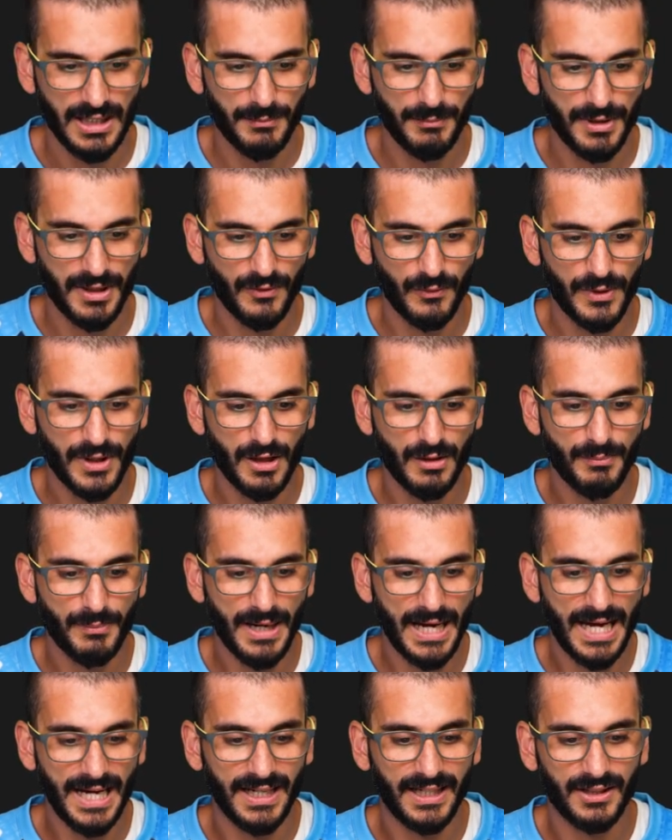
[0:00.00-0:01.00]
But if we go
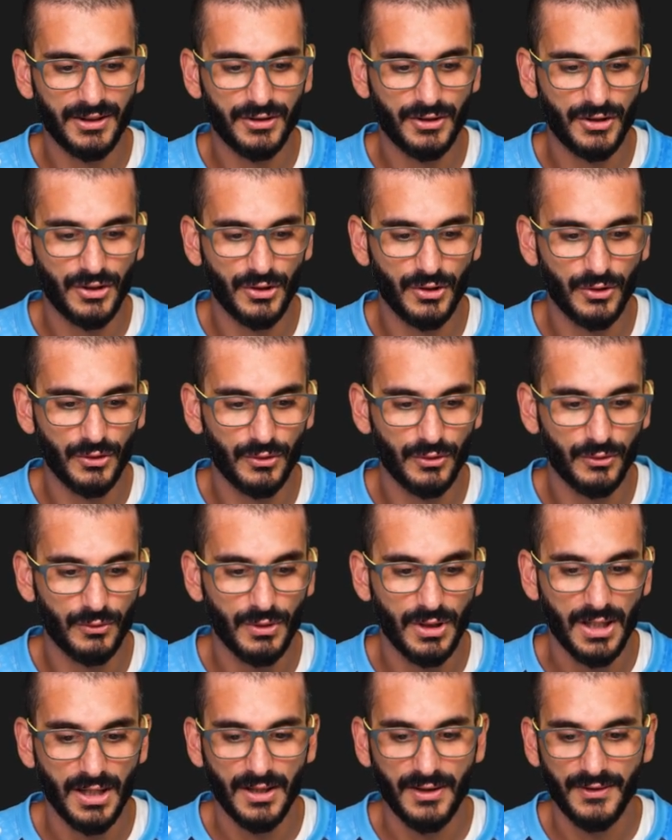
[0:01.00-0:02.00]
back
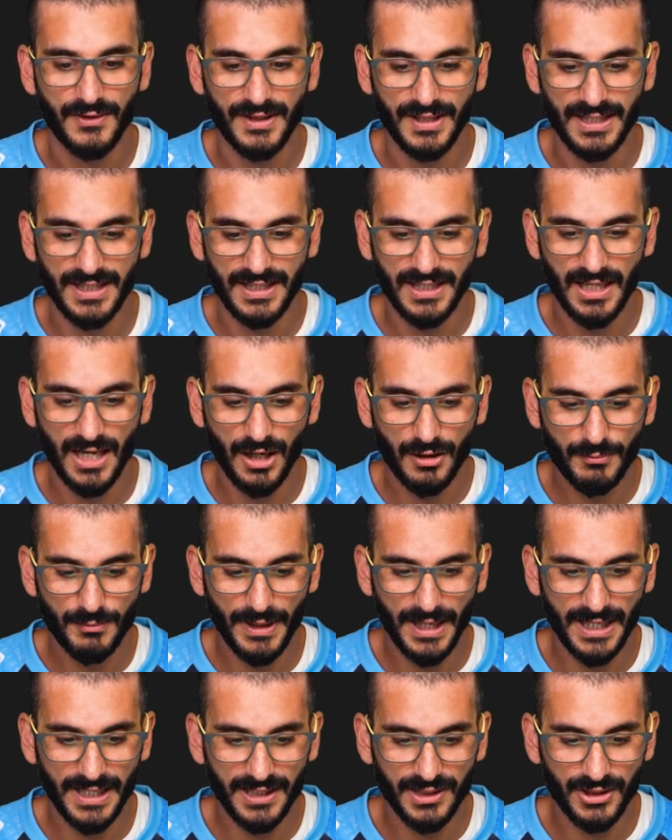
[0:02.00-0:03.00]
to the
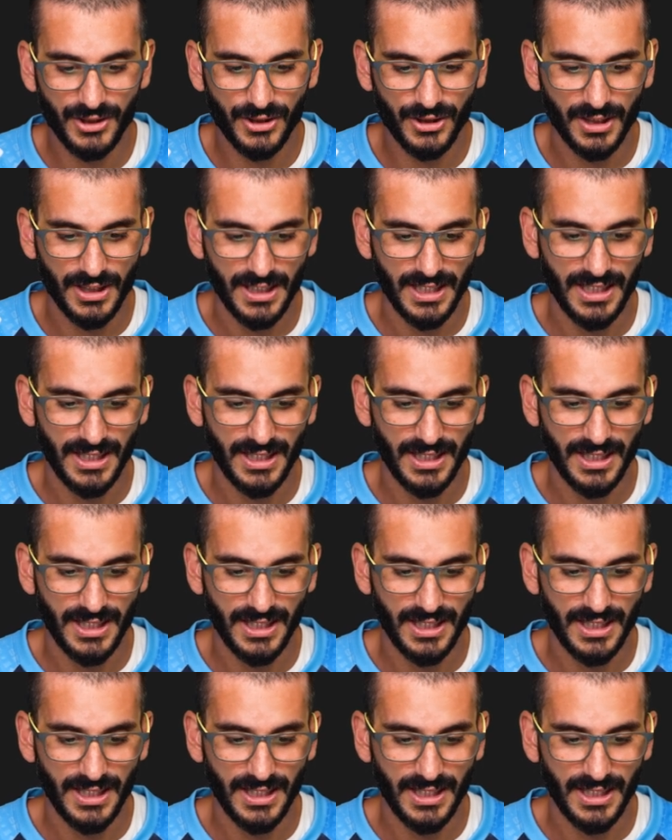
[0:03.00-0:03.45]
homepage,